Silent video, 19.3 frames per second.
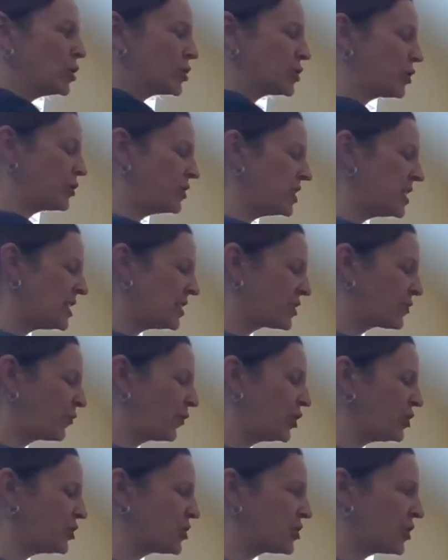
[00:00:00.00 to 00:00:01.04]
So this
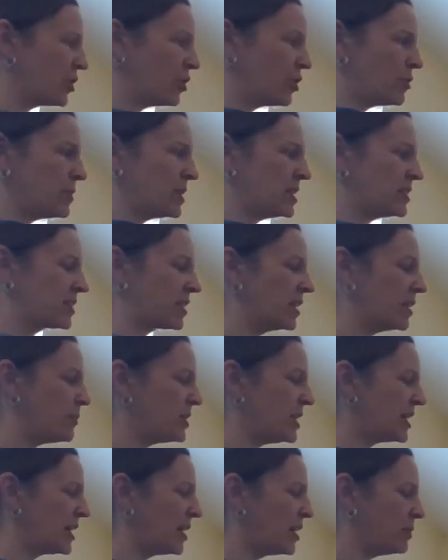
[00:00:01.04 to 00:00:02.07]
first term is going to
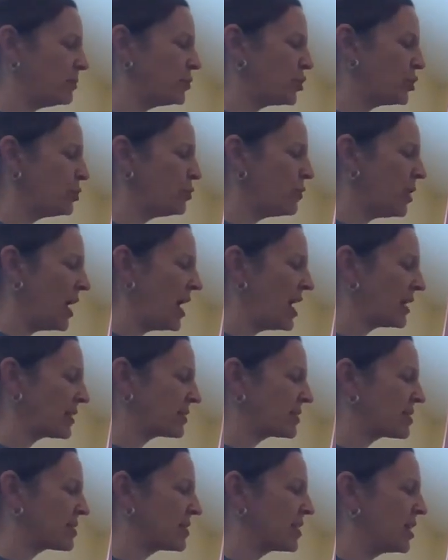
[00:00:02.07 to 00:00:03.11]
become
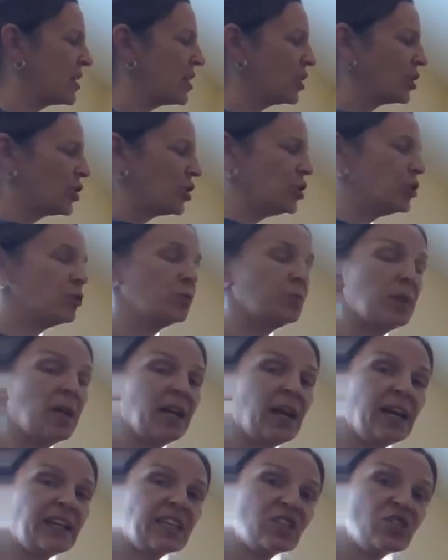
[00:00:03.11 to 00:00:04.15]
2x cubed, and
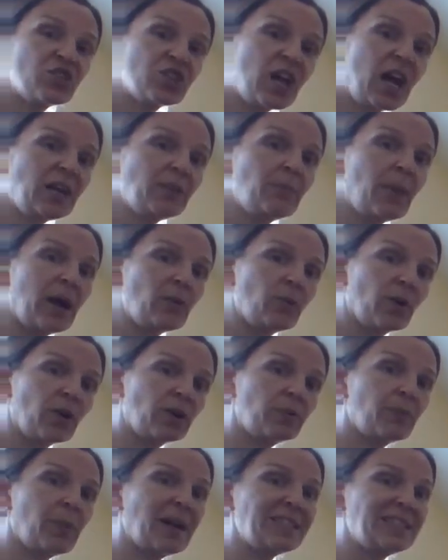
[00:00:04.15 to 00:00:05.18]
I can check my
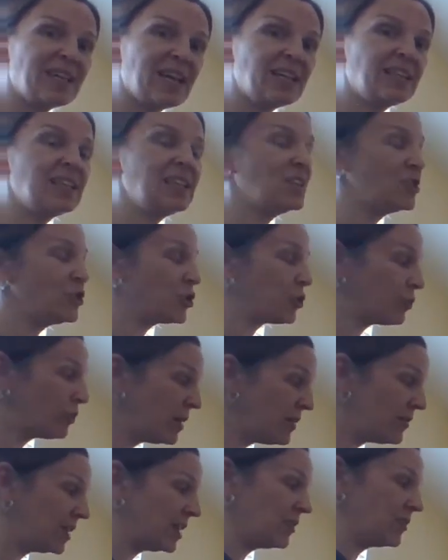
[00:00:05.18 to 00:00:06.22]
work by taking the
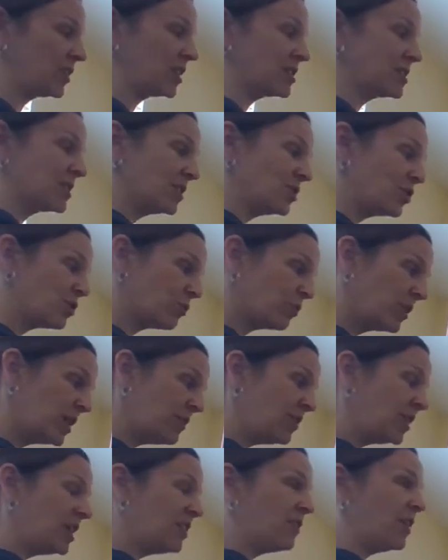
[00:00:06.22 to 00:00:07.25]
derivative, because the
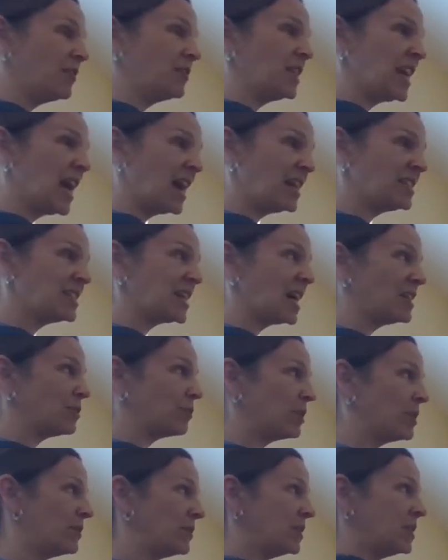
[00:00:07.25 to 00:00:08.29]
derivative of the
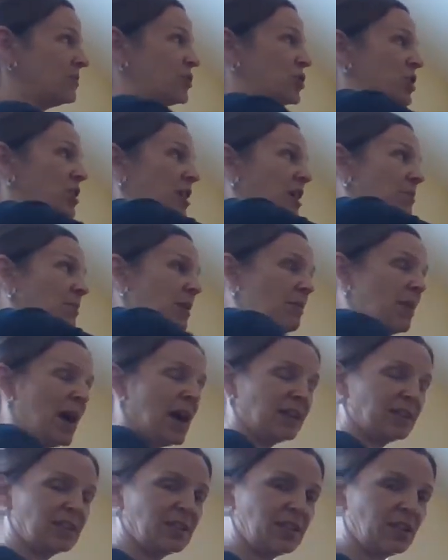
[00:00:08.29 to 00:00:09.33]
antiderivative should get me
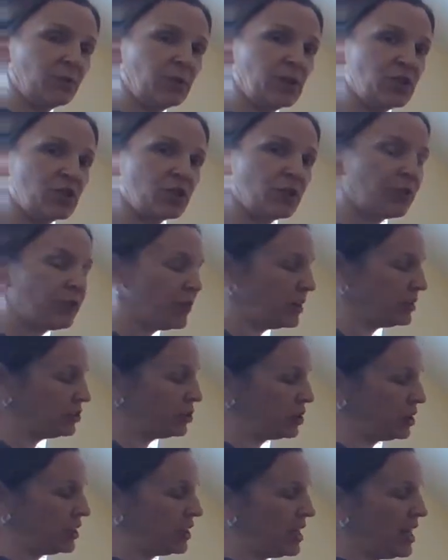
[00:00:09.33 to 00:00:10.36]
back to the original
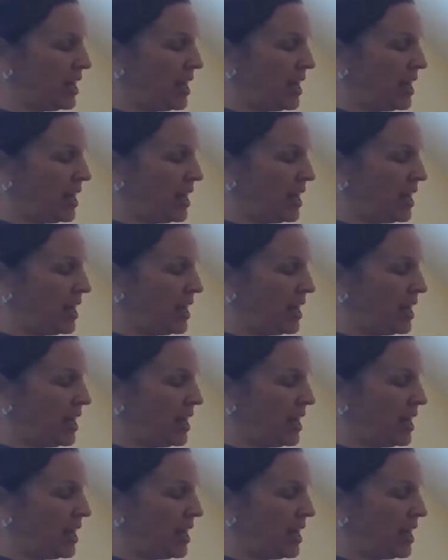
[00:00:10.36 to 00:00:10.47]
function.